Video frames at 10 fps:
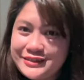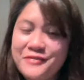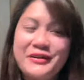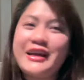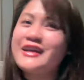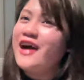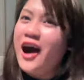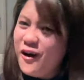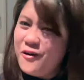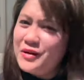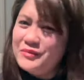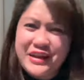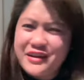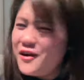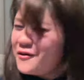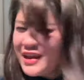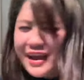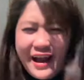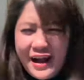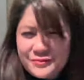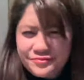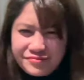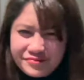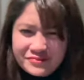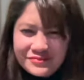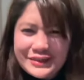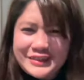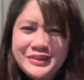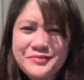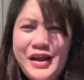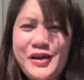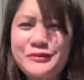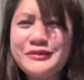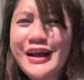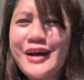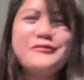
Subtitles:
So when I got home, I'm like, oh yeah, this is my hometown.